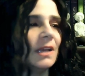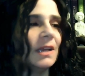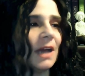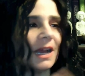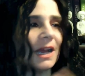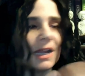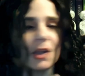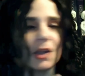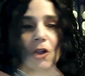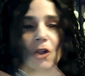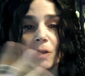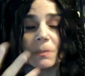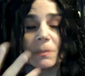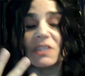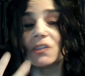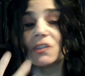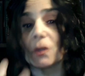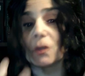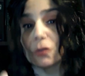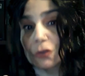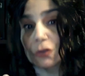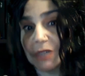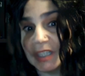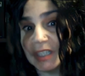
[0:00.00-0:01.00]
I call him a
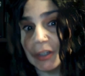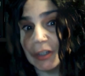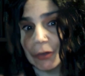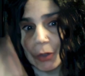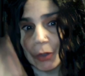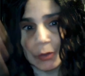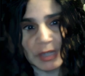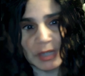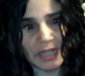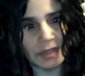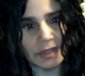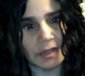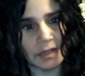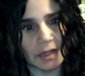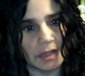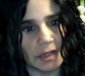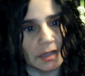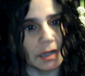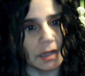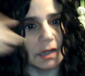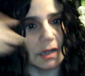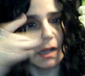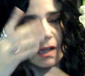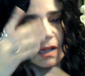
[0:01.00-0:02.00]
solar hero, not
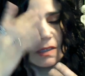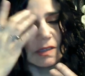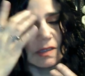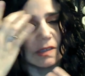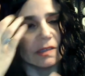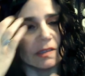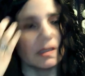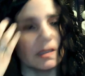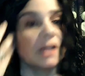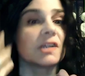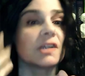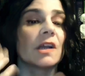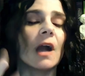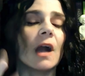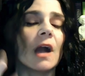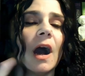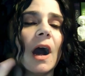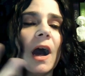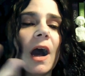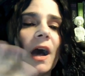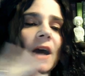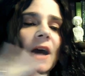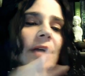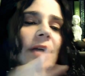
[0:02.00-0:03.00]
a sun
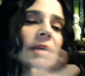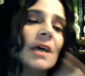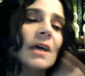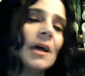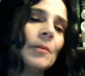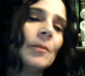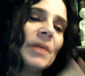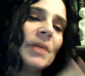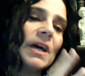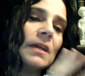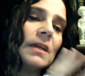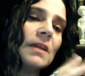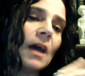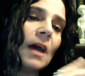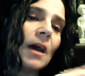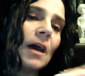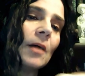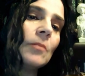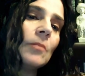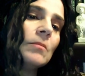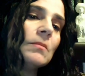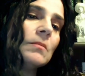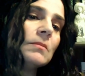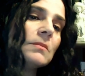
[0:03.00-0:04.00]
god, but
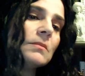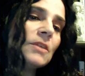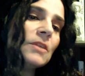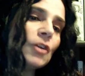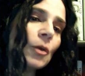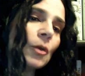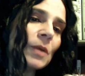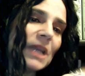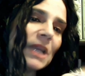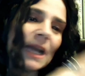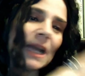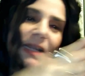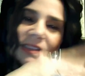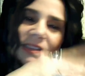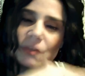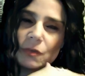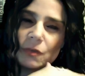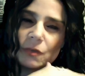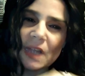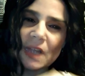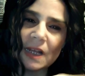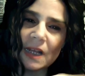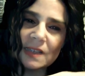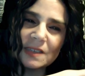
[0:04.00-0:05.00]
he has
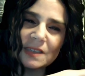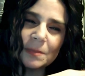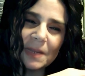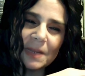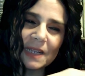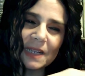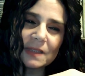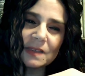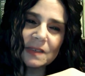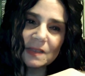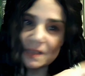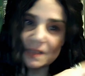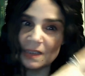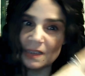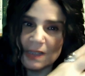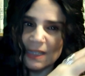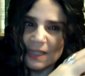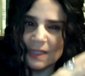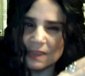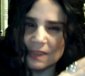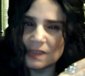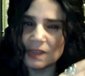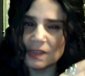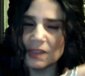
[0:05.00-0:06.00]
those aspects.
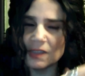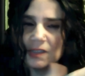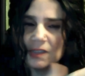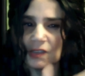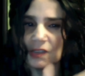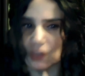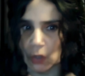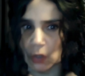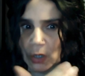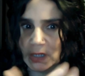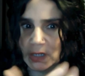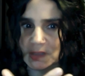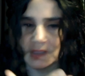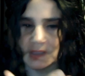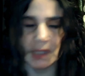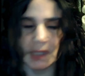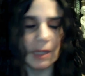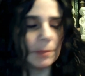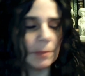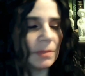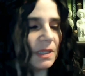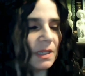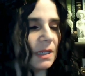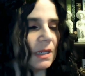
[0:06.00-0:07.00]
It is an
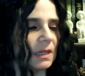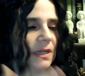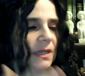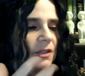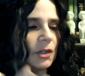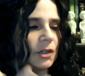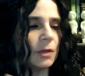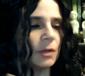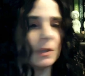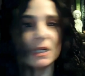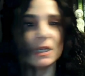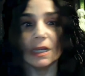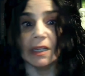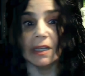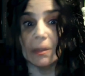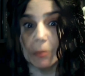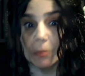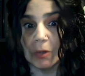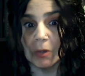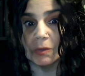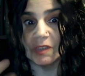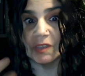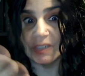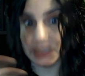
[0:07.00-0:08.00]
archetype in a
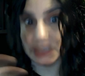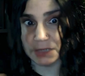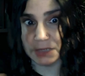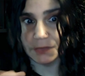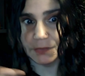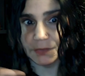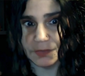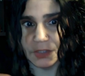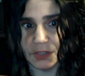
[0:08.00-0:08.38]
motif.